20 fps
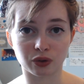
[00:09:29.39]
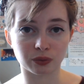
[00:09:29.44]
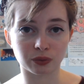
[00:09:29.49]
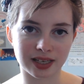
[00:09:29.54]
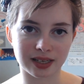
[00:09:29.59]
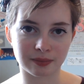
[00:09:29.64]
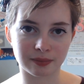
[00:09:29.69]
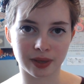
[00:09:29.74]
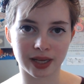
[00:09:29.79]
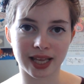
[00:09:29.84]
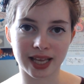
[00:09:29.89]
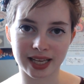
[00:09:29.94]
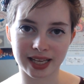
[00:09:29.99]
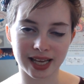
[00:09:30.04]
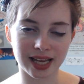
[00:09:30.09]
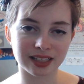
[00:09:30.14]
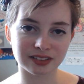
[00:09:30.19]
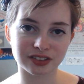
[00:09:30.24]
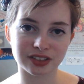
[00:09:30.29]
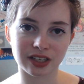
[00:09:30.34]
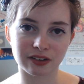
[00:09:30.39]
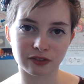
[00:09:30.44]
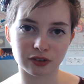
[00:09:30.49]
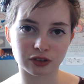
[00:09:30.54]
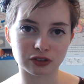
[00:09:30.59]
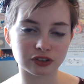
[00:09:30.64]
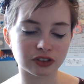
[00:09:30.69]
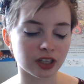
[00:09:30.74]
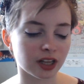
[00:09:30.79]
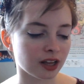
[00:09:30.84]
And in my AS
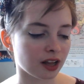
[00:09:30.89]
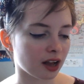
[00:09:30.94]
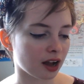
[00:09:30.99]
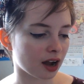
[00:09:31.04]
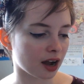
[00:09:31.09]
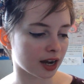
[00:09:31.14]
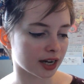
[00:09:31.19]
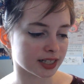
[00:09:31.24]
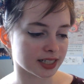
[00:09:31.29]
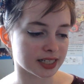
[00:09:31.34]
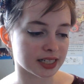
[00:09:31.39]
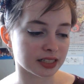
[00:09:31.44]
levels, I